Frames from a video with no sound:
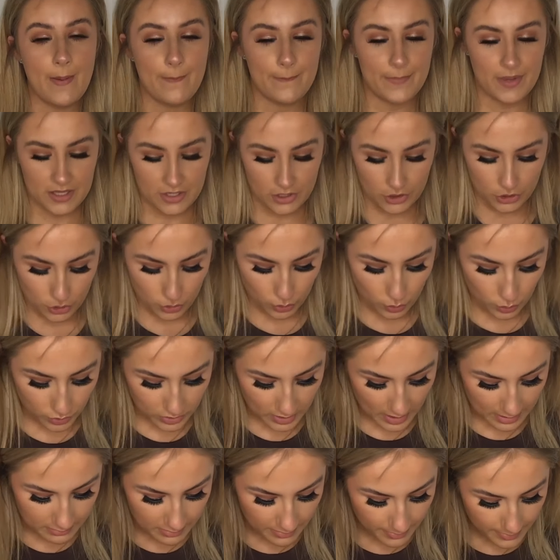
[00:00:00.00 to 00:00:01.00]
but the shorts
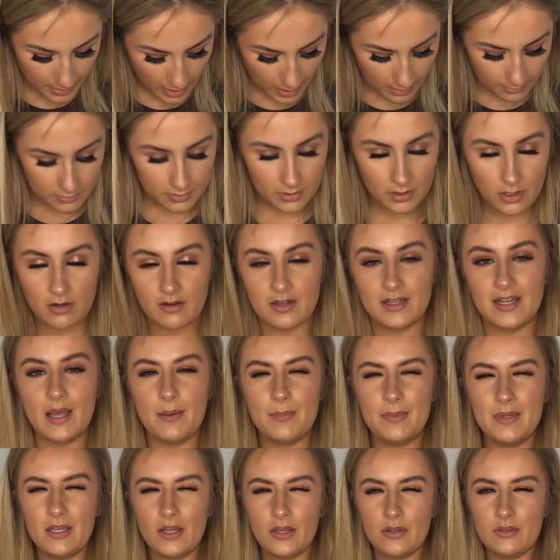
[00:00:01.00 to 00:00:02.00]
I'm a bit on an not let
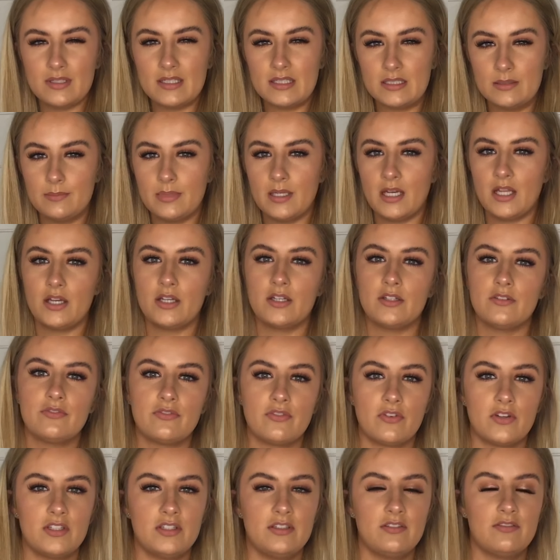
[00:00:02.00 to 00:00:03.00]
me know down below if
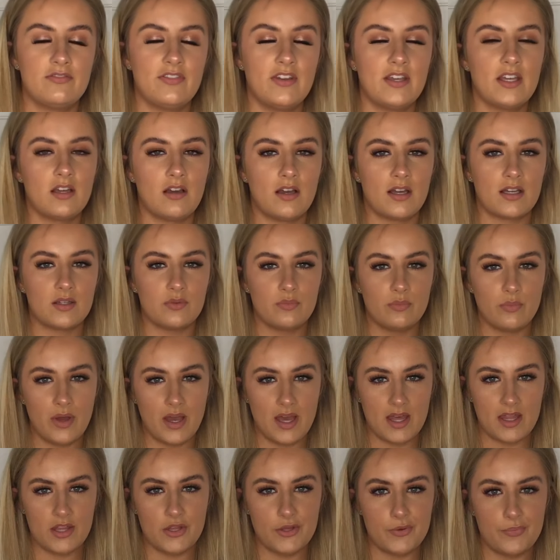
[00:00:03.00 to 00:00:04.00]
you think I can
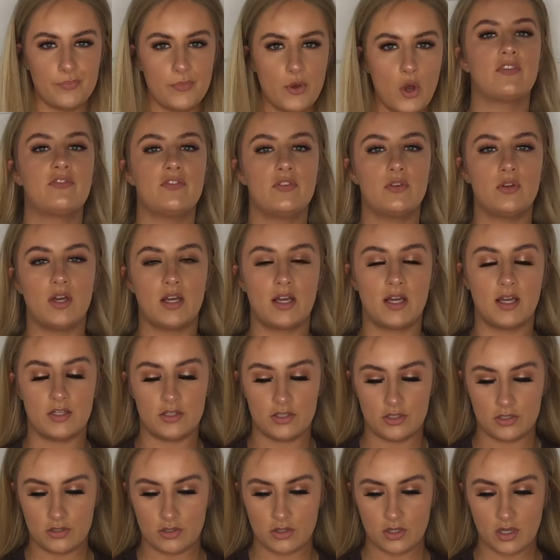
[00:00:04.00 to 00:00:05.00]
wear them I feel like I
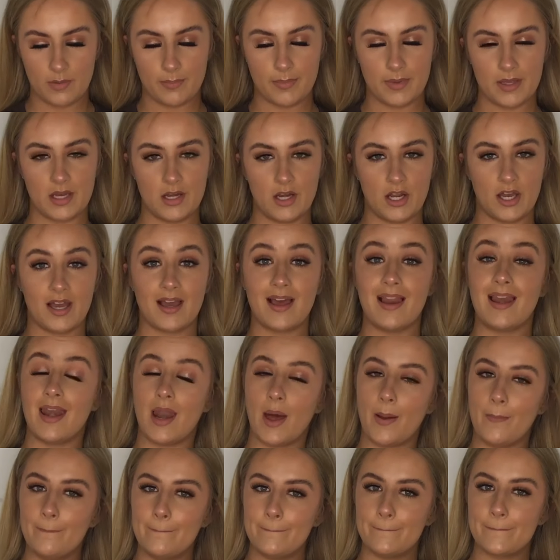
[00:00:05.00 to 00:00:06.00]
just look a bit like a
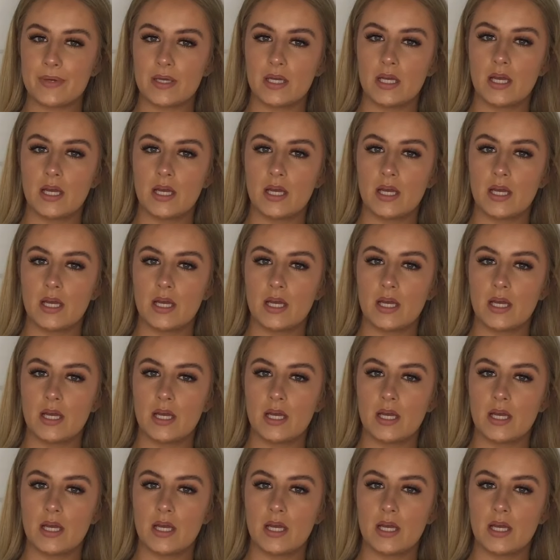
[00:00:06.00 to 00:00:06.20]
lump